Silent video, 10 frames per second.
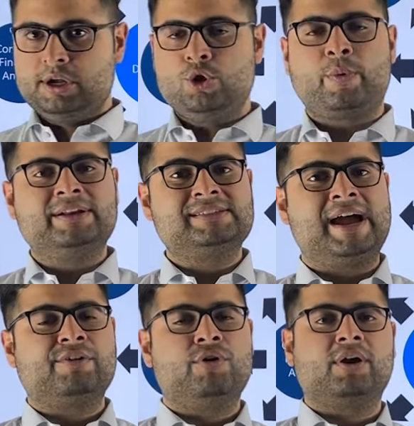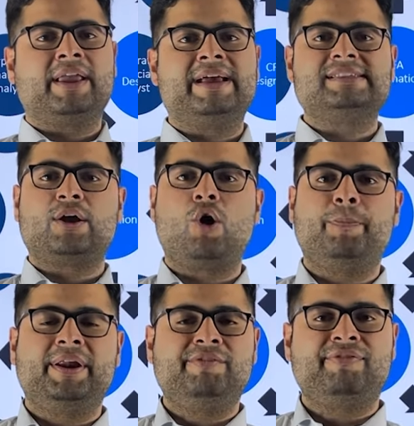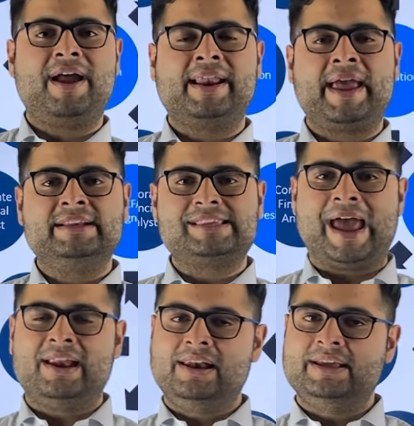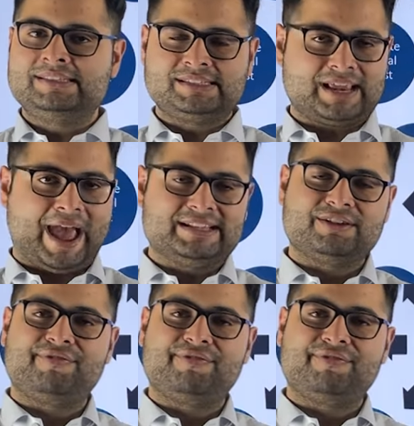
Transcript: You can start working as a corporate finance analyst, as a